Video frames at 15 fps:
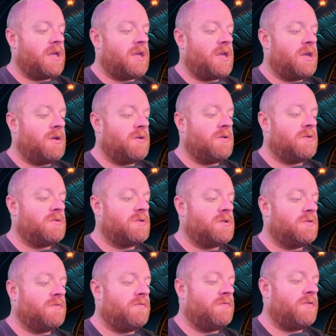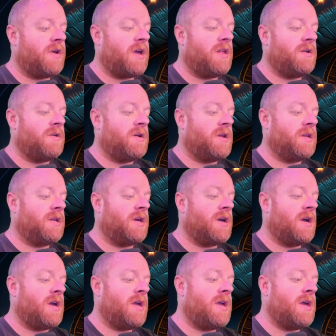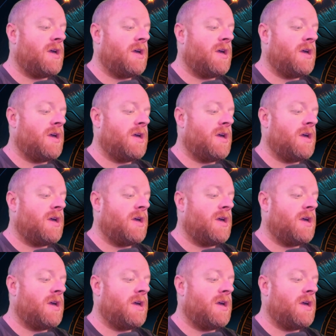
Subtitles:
huge Valorant guy,